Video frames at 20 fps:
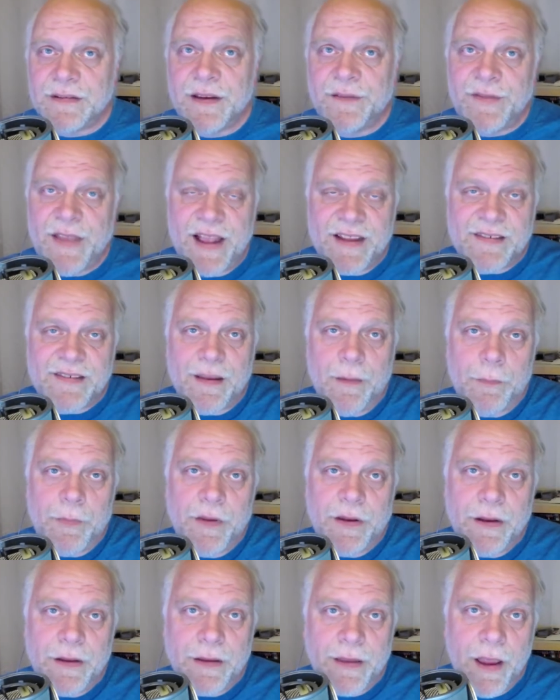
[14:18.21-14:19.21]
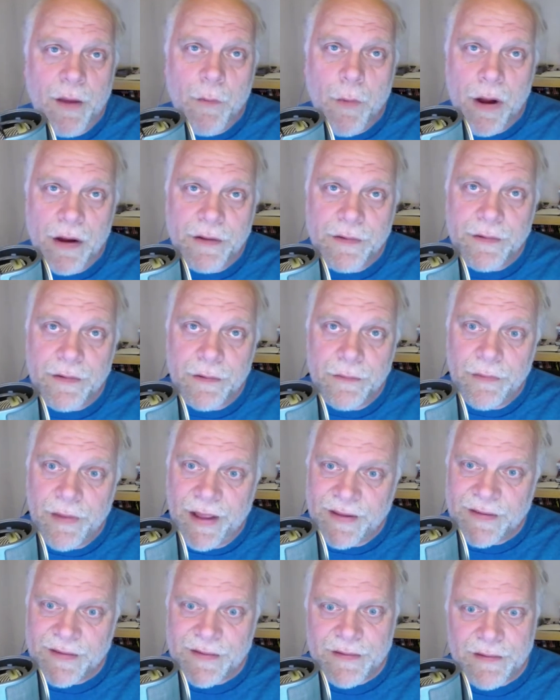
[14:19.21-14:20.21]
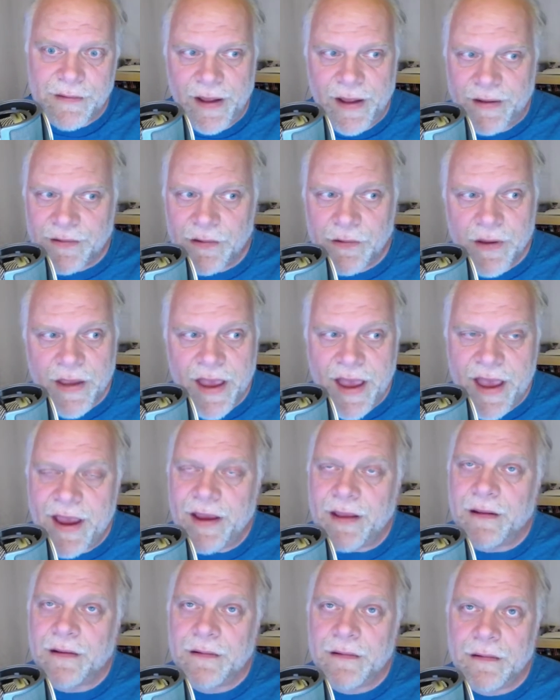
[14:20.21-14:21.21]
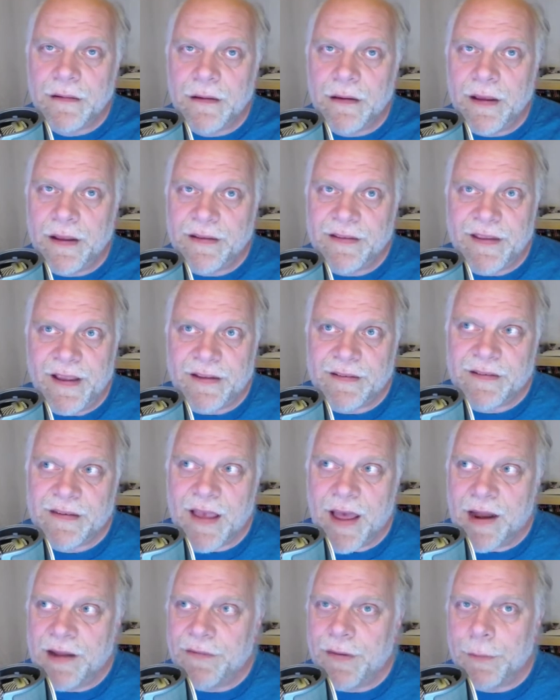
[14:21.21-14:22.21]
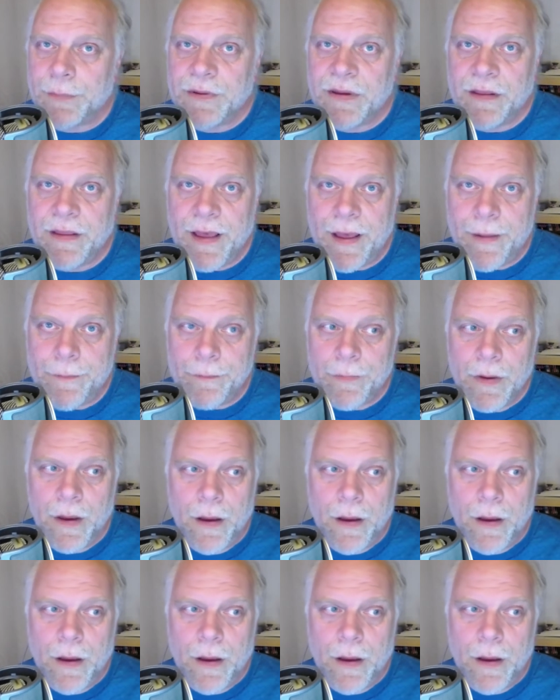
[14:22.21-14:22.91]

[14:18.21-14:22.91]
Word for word: If that's something that they want to do, that's okay. That's kind of up to them.